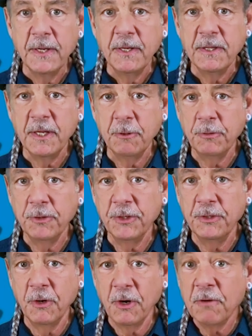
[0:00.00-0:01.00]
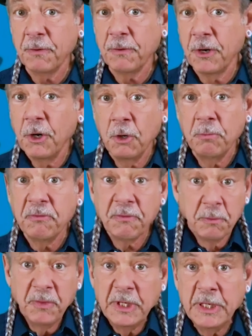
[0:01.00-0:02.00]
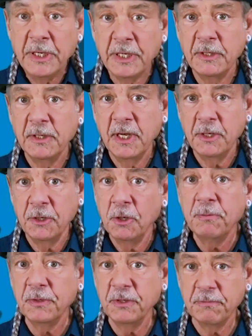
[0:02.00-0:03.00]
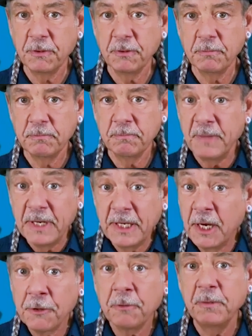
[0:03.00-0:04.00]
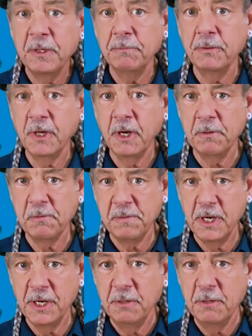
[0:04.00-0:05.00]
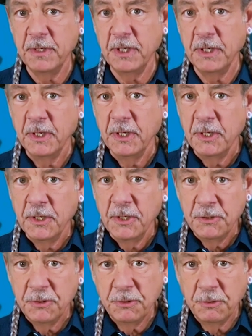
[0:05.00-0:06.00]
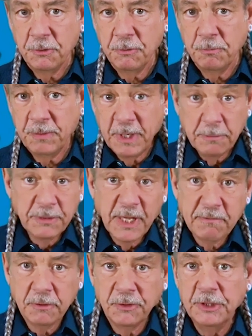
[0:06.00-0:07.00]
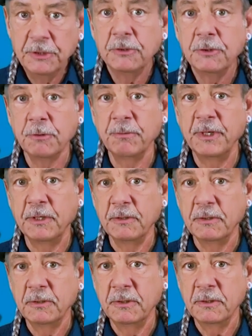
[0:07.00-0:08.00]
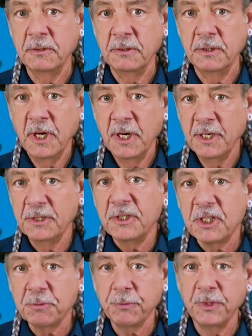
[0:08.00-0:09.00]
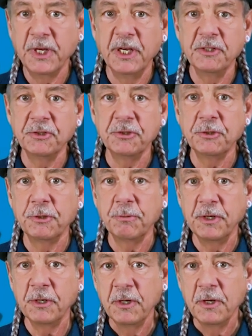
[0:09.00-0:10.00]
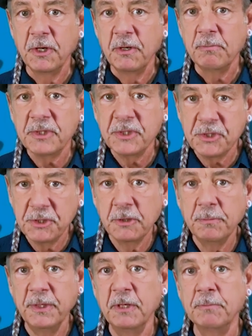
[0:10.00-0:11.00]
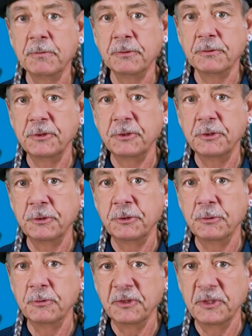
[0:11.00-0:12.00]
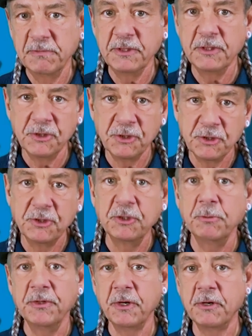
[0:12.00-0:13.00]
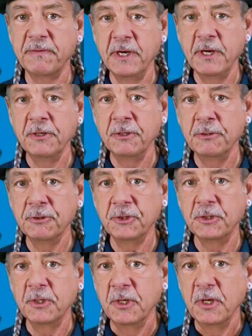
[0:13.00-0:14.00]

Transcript: that it would offer a hope for me and hopefully for many other people coming behind me to be able to have a legal career, not a desperate gangster career, but still be able to live consistent with our values and